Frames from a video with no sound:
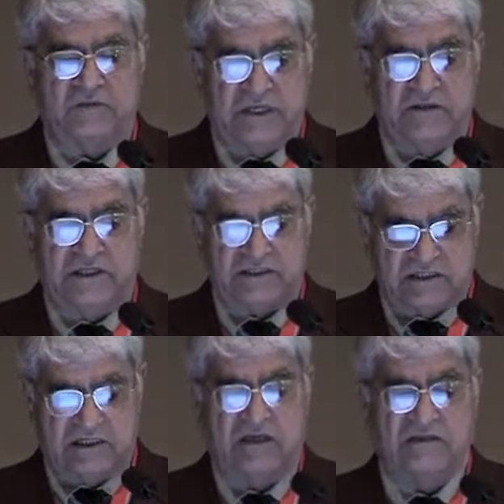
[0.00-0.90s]
in
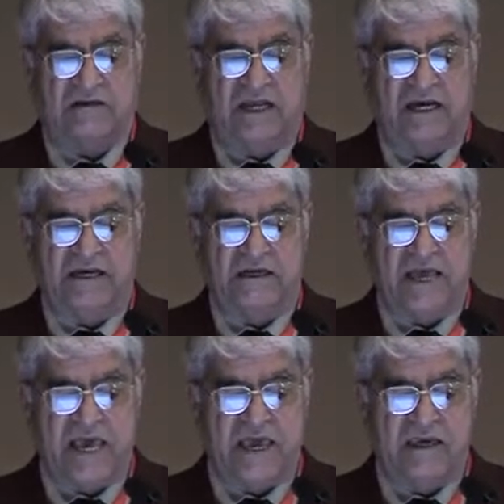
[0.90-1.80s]
this slide,
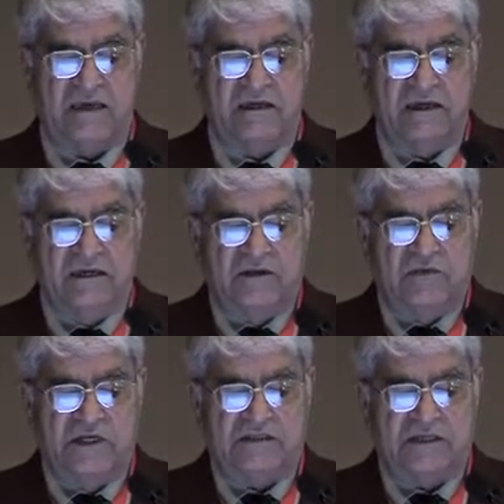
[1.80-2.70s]
A,
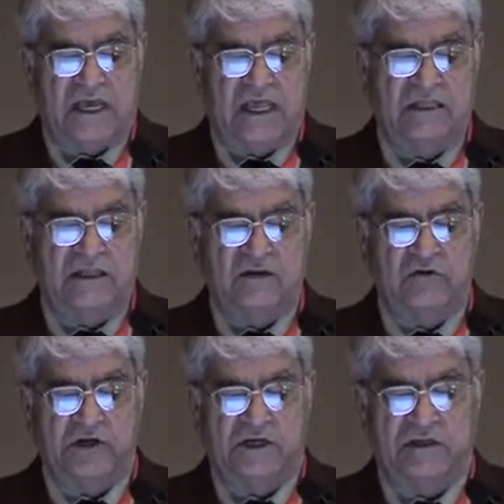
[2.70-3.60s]
there is a healthy
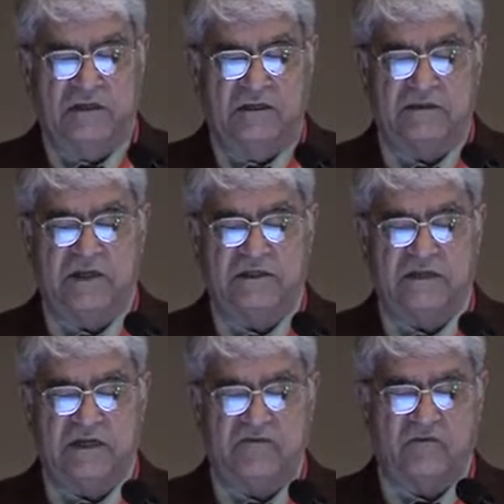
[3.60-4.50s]
urine, there is
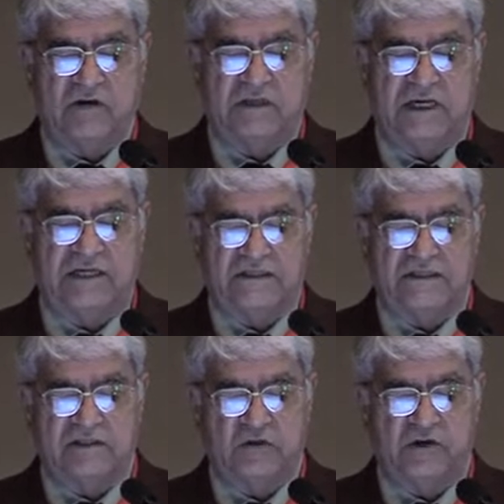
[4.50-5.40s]
a
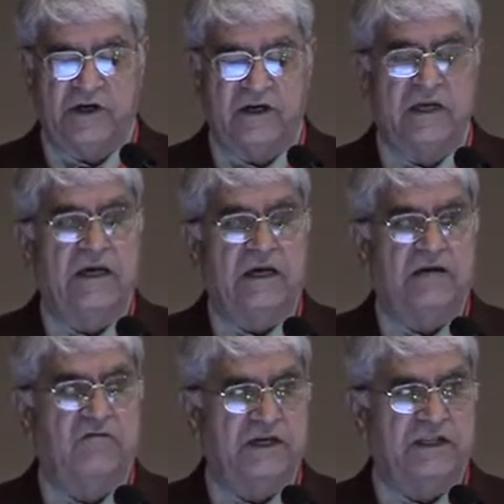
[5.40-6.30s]
nephrolithiasis urine,
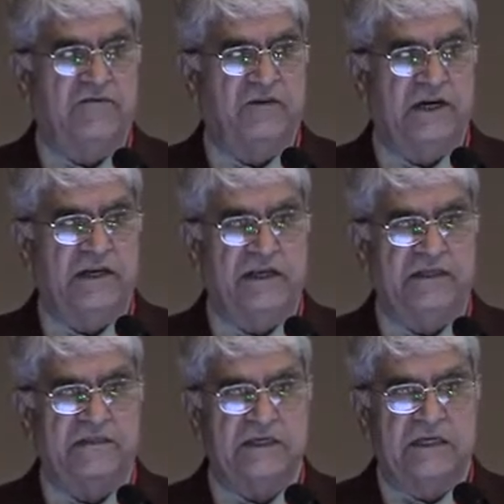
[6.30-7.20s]
and what they find
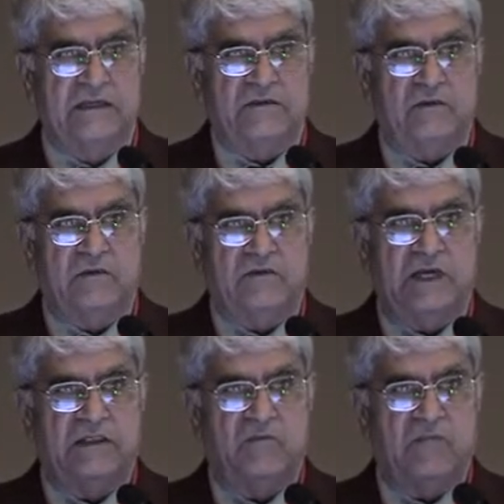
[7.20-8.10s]
is
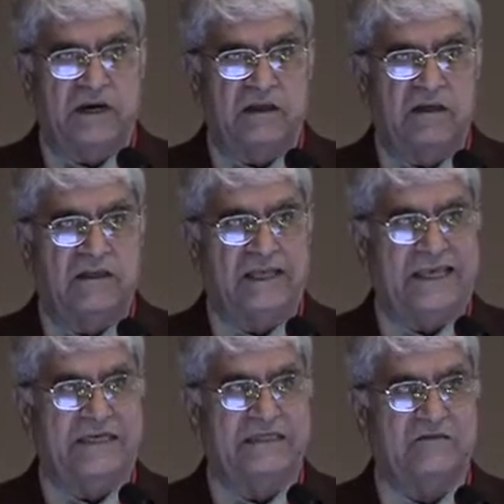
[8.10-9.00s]
in the middle
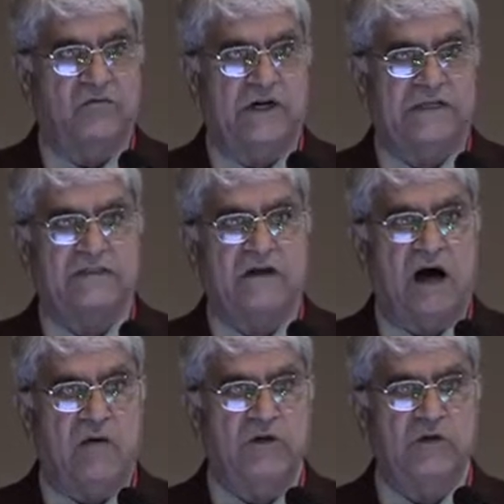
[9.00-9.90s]
is what is
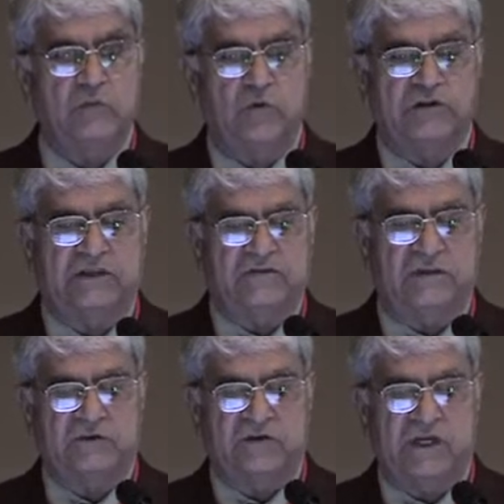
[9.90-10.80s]
common to both of
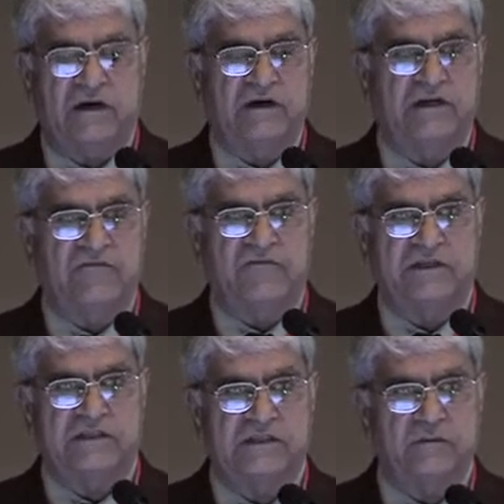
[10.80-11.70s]
them. So there are
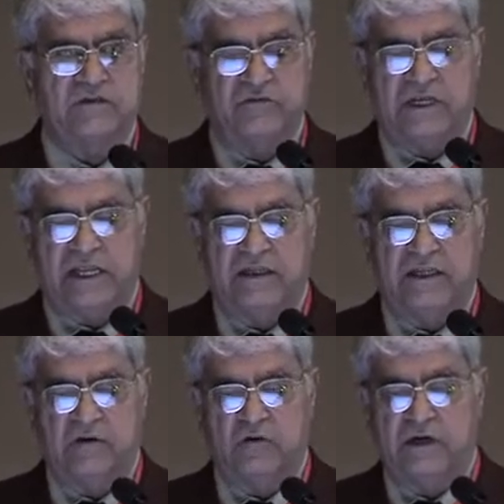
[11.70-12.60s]
differences between healthy
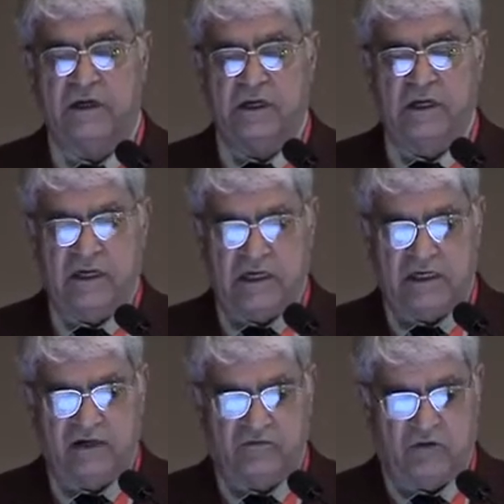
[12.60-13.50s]
urine
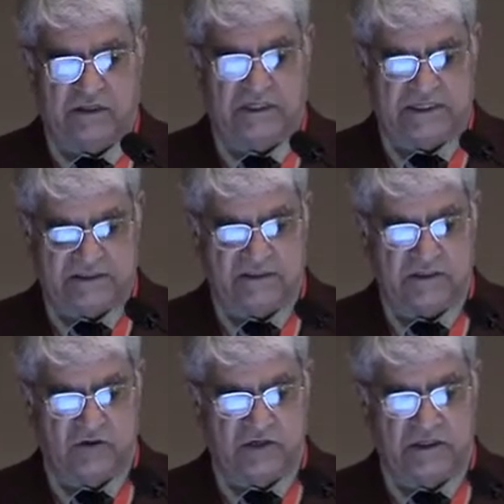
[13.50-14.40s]
and
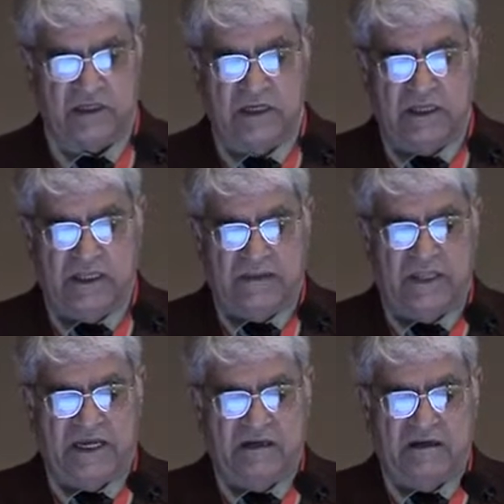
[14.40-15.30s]
nephrolithiasis urine.
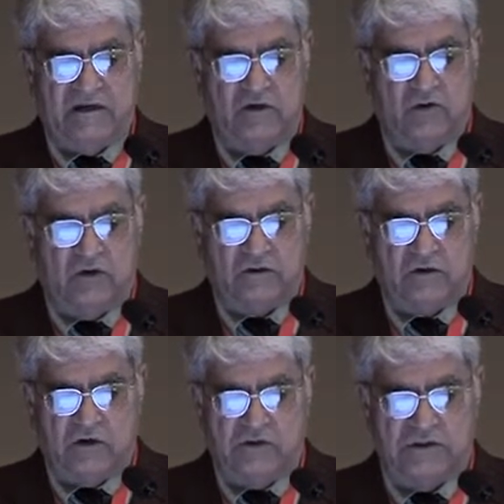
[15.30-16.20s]
Then you
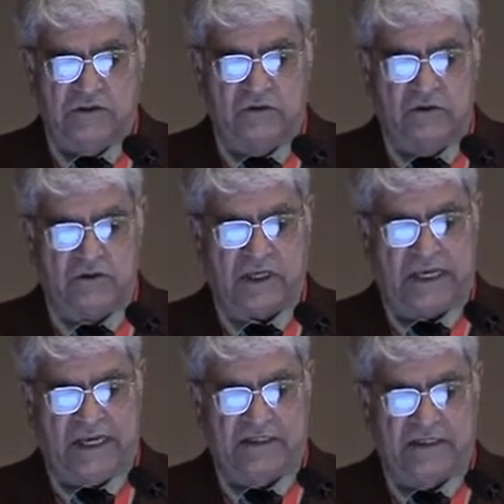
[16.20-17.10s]
go to look
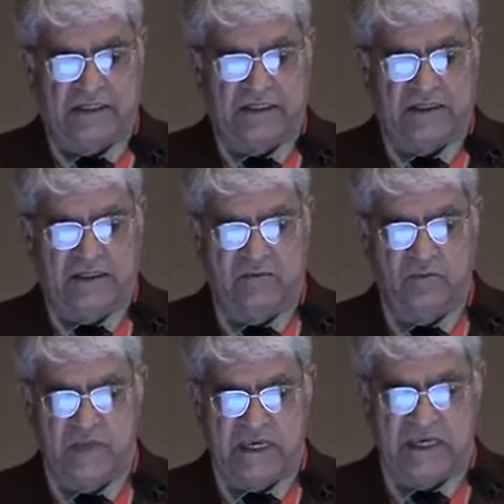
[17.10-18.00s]
at the
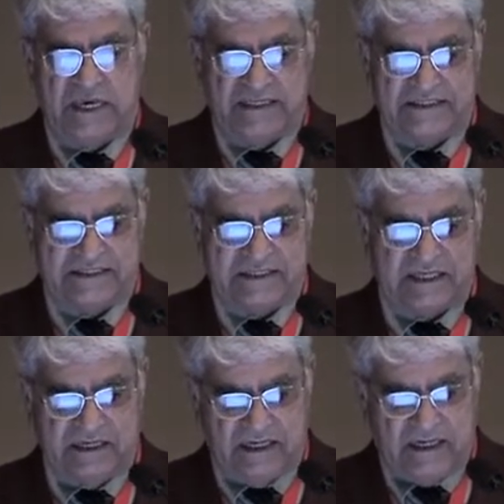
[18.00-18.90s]
B and
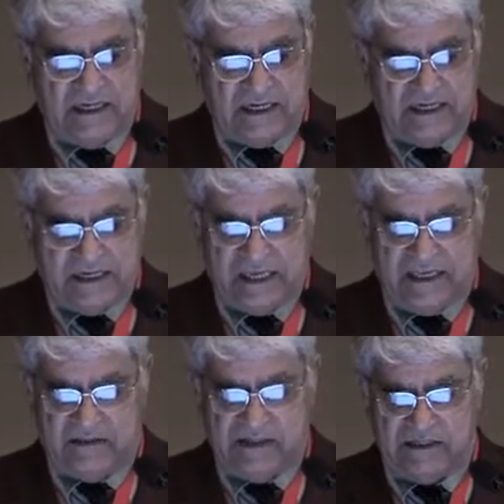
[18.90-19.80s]
C.
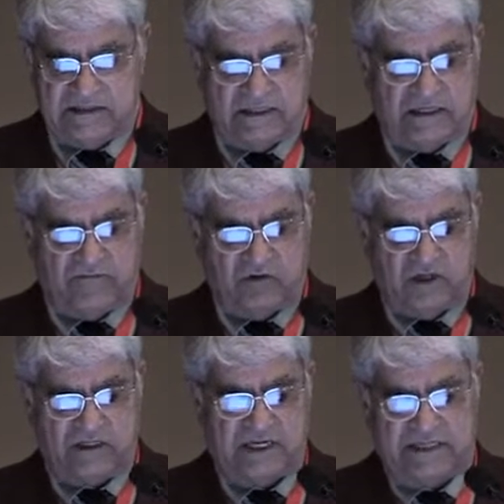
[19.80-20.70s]
Again, there is a
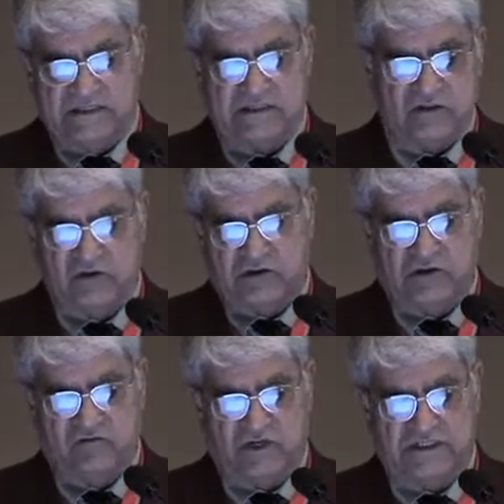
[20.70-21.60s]
nephrolithiasis urine
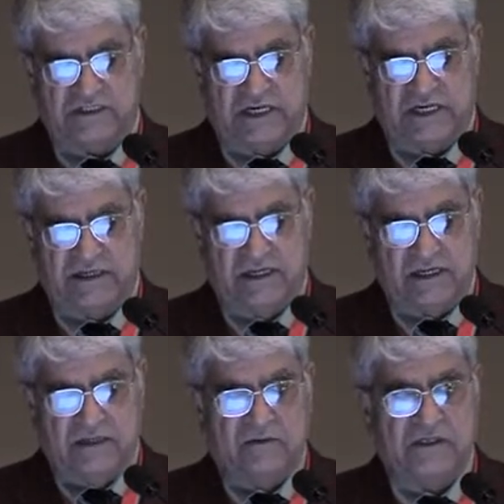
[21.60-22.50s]
on one side.
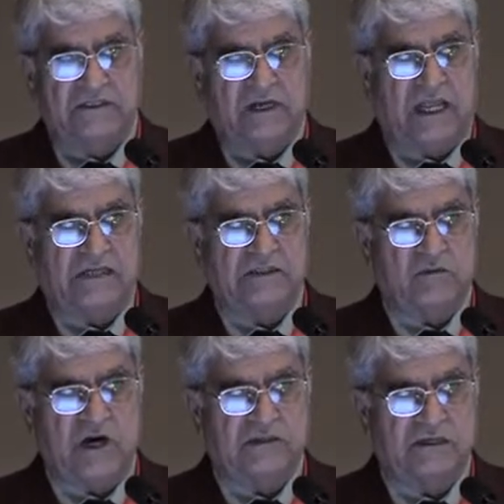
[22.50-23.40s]
There is a calcium
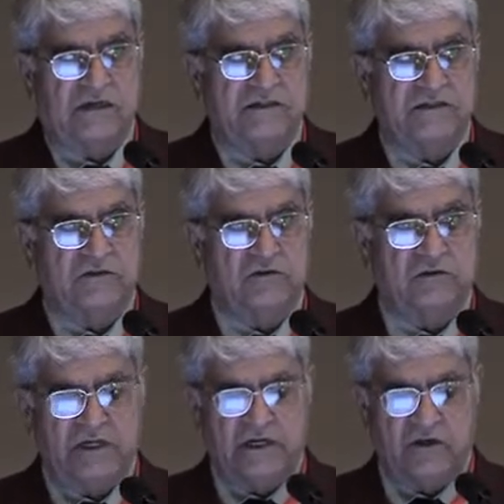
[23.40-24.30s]
oxalate
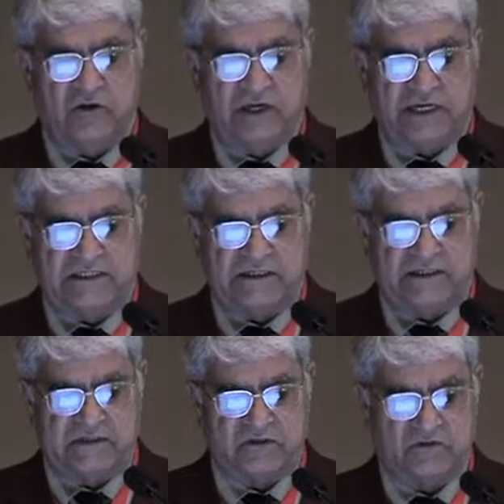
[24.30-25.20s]
stone and uric
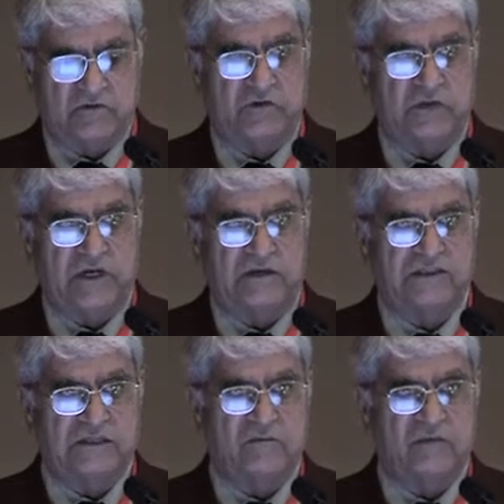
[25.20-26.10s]
acid stone. So there are
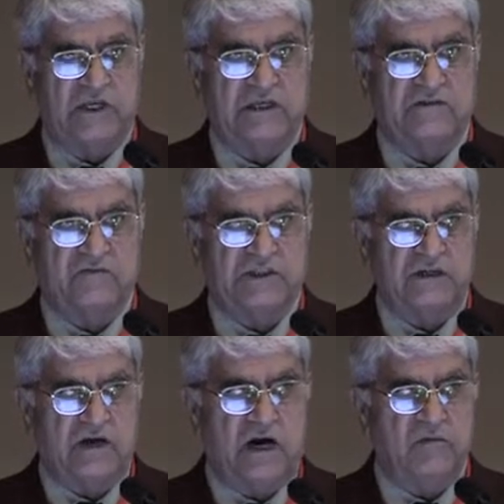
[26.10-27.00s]
some things which are
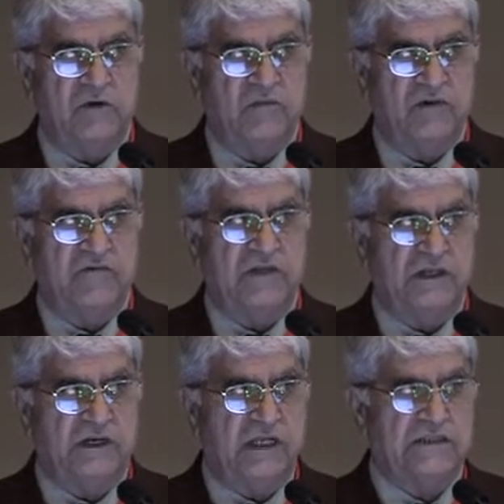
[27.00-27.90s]
common between
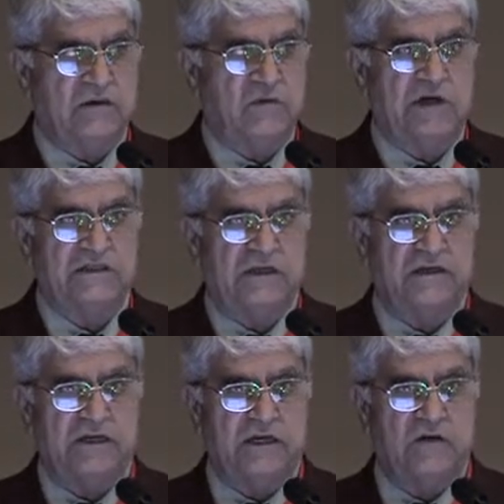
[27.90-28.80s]
the calcium
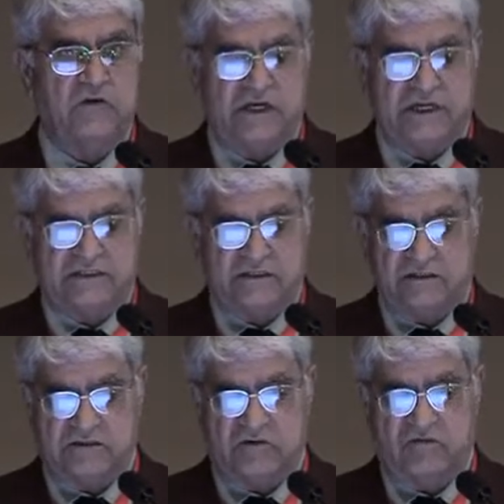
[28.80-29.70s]
oxalate and uric acid
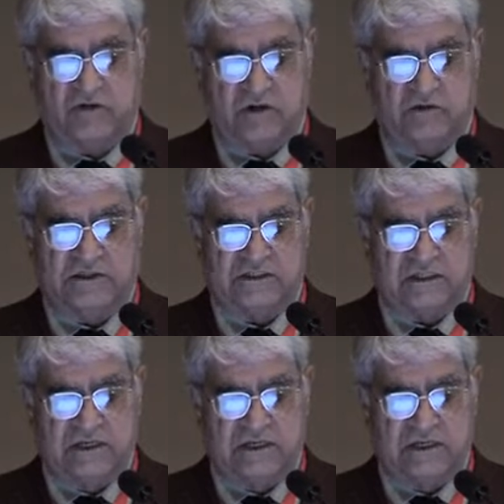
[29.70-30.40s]
stone formers.